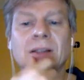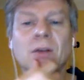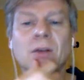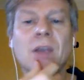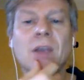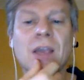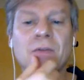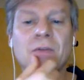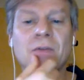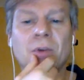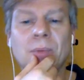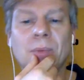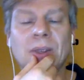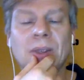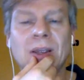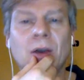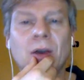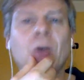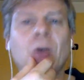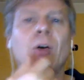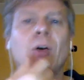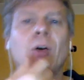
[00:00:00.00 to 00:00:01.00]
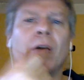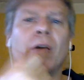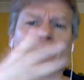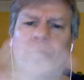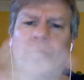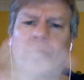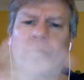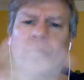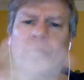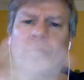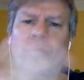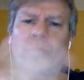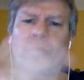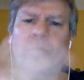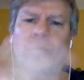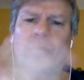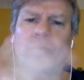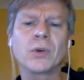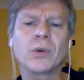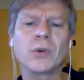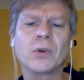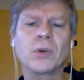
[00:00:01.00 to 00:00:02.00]
Or you would more
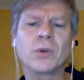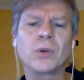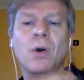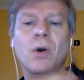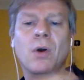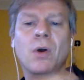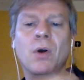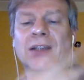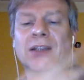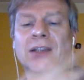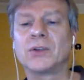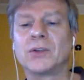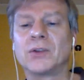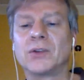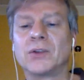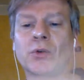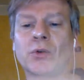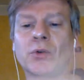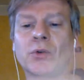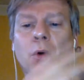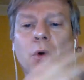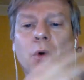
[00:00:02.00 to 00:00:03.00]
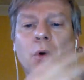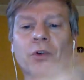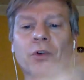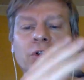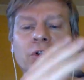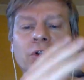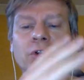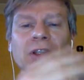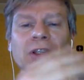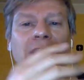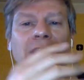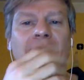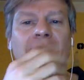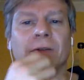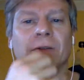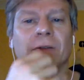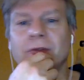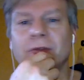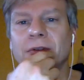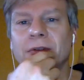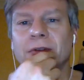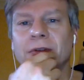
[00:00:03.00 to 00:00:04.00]
like to work for yourself
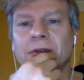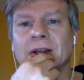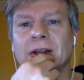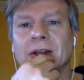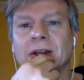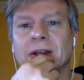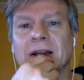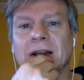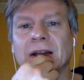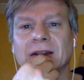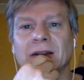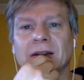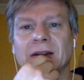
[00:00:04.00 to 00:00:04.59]
until then?